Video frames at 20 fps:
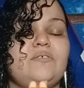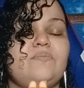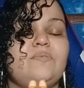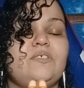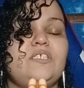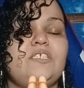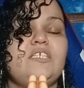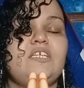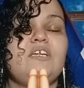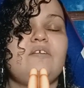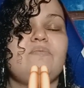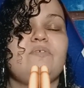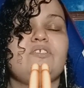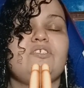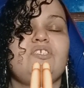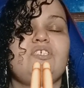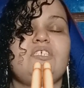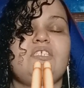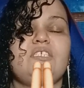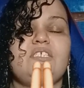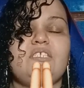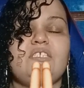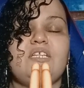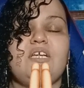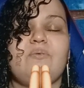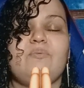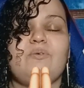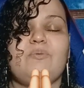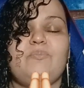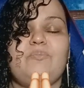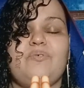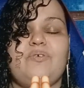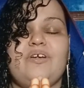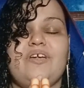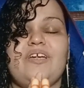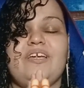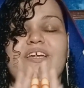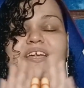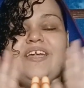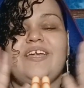to receive. In Jesus' name we
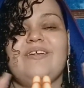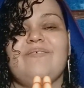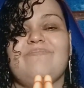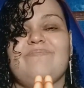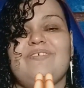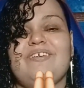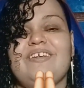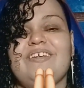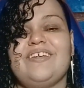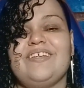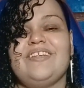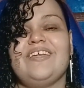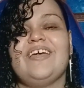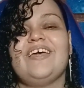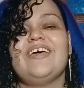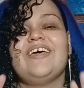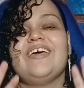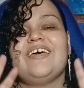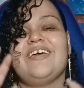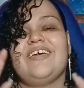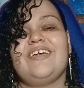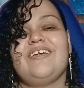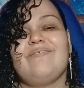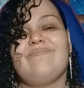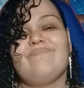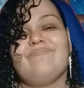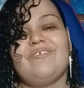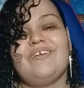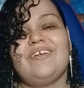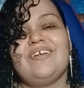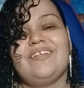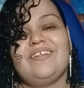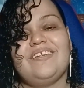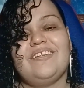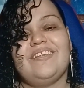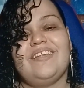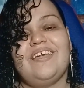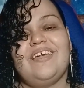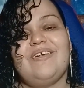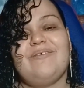pray. Amen, amen,
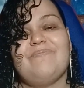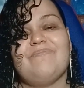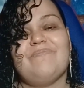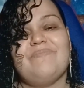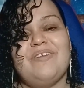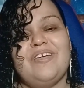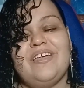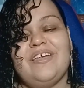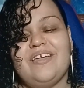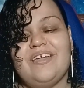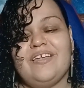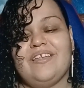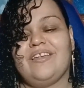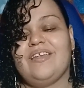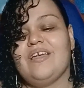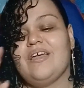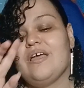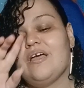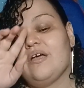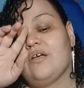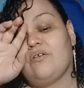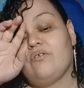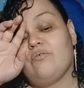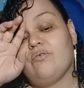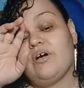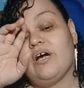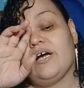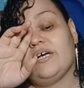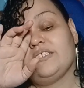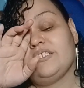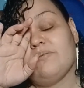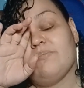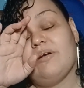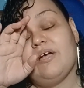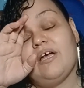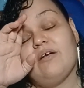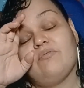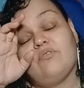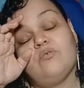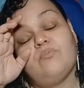and amen. You guys, I might
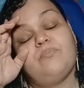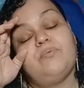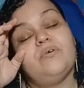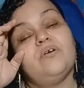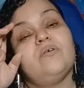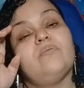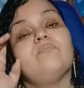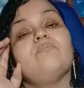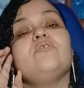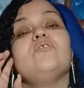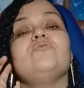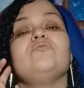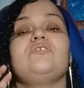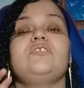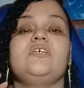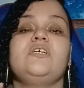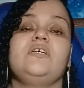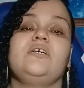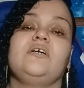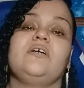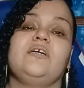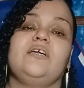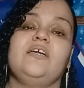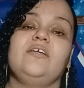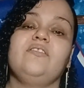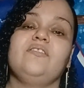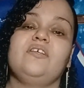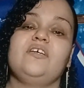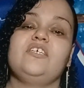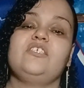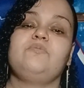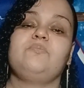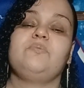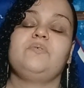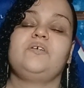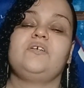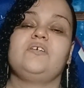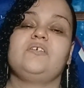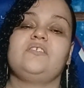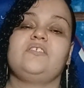have to put music in this
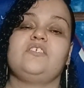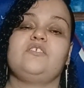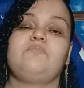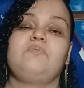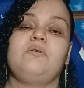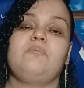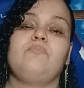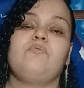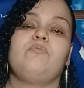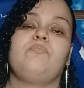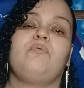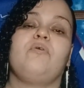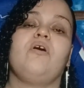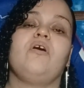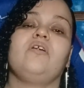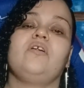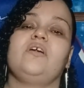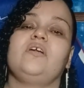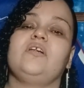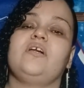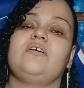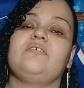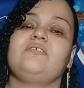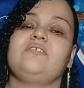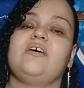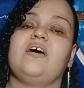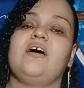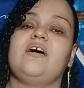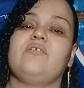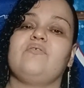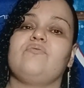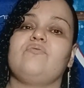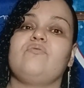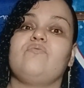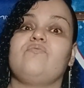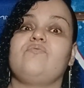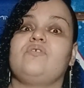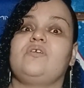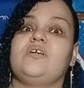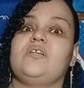because there's people partying outside. I don't know
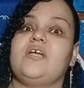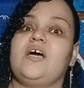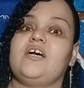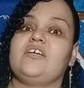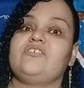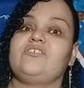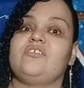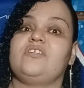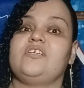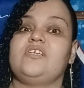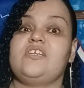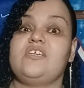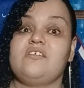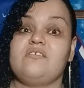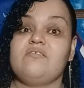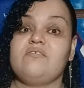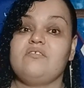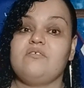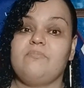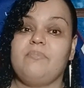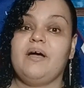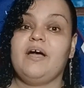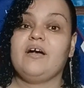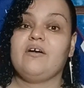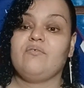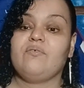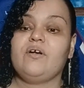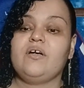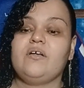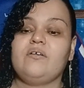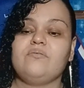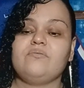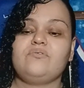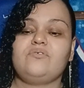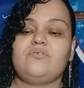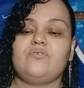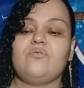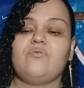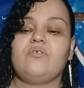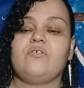if you can actually hear the background.
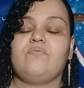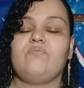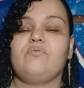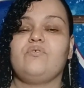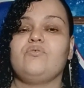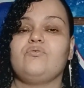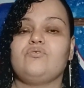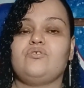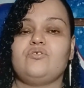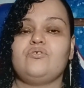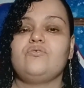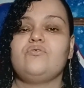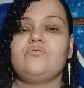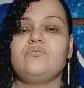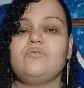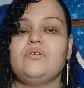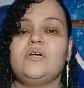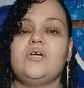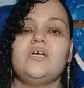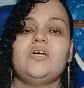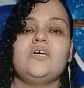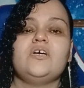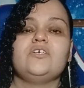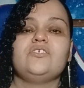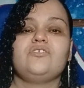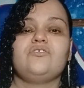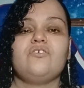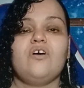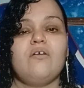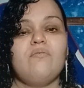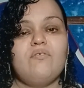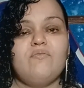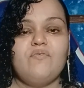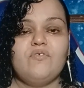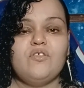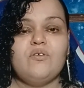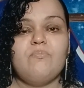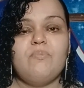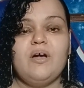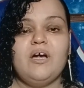So if you do, sorry for
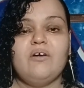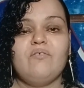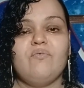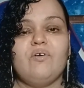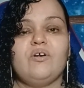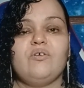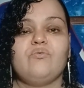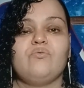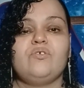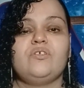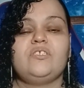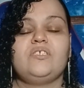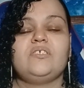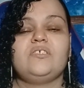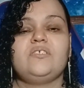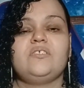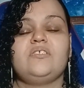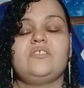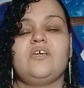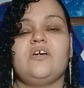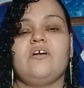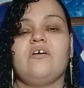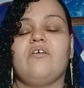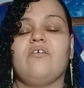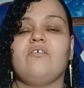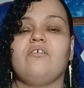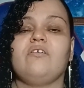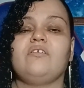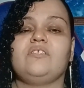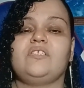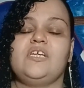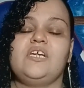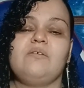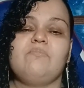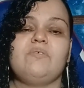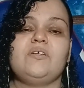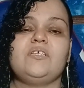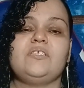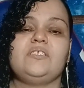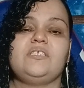the background noises. There are
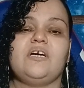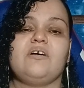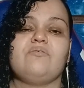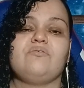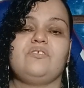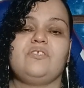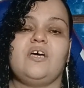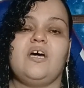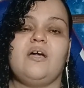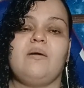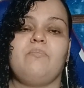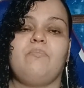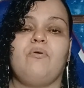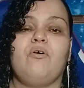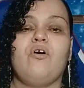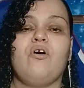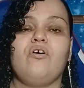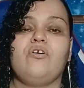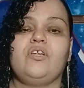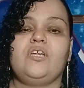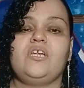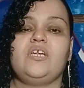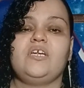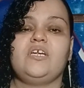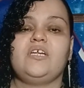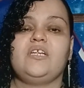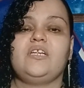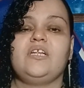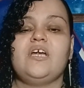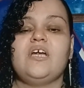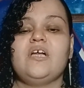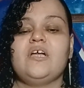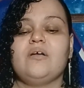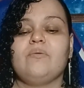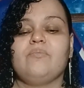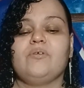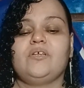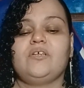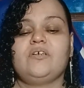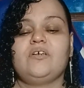demons outside partying
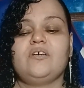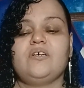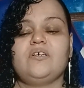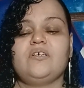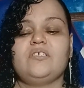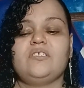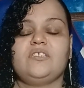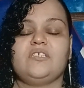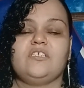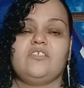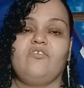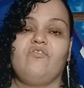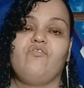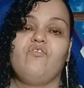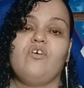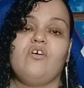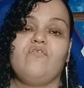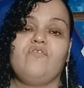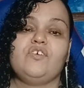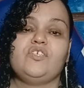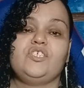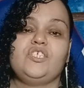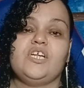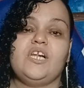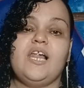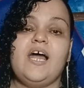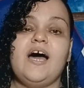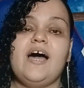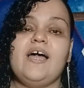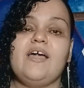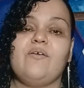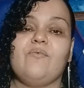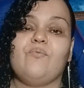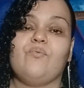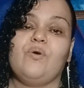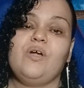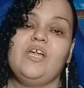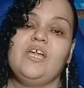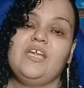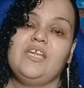because it's 4th of July
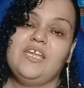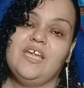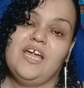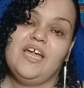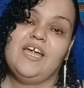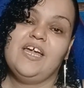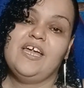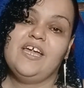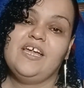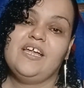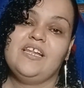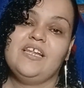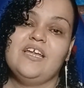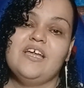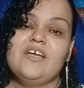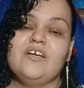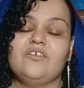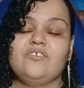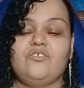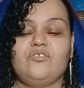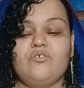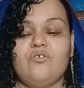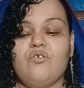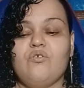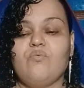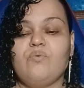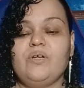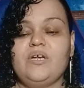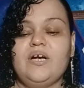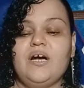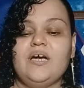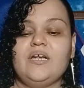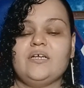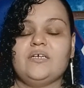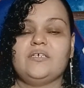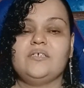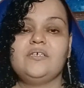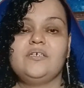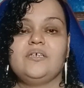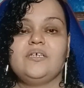weekend. So we got to
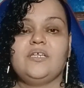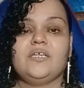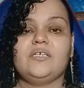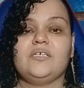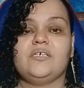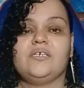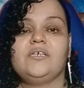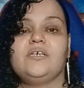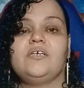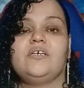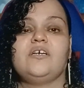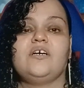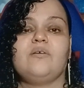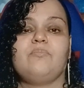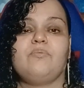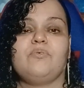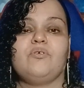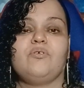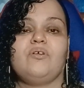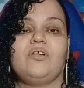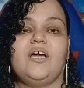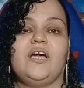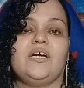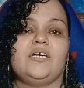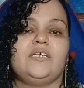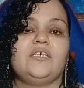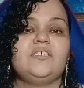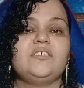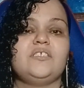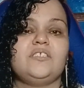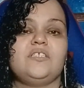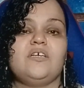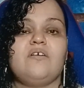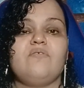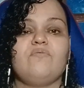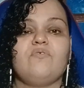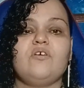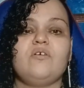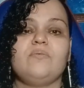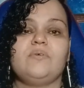hook it up and all that good
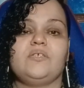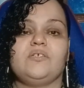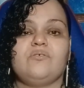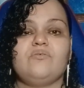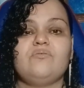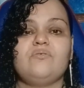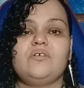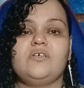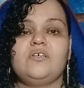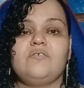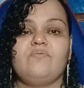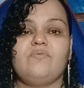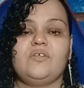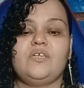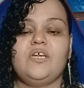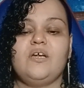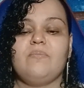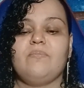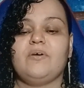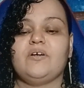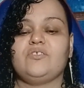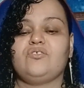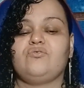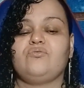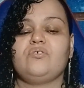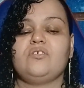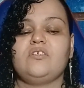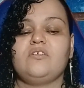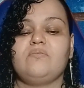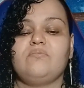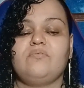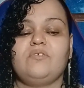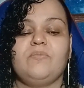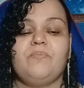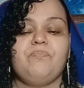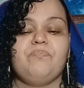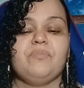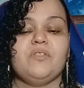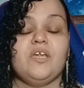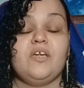stuff going on. If you get my drift.
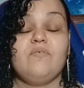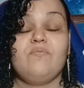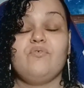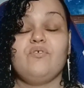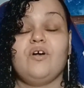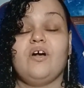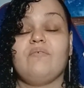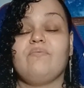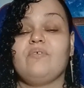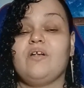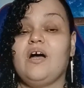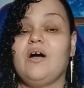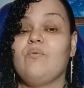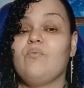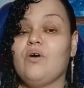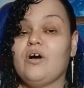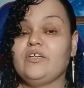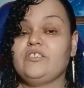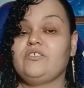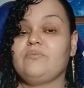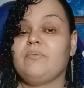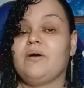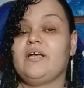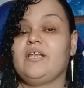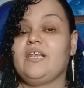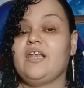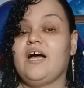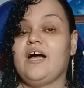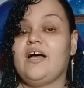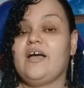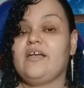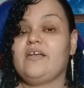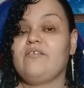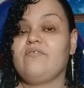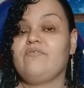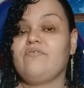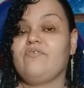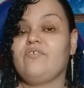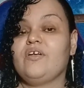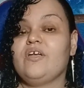If you have not watched my live,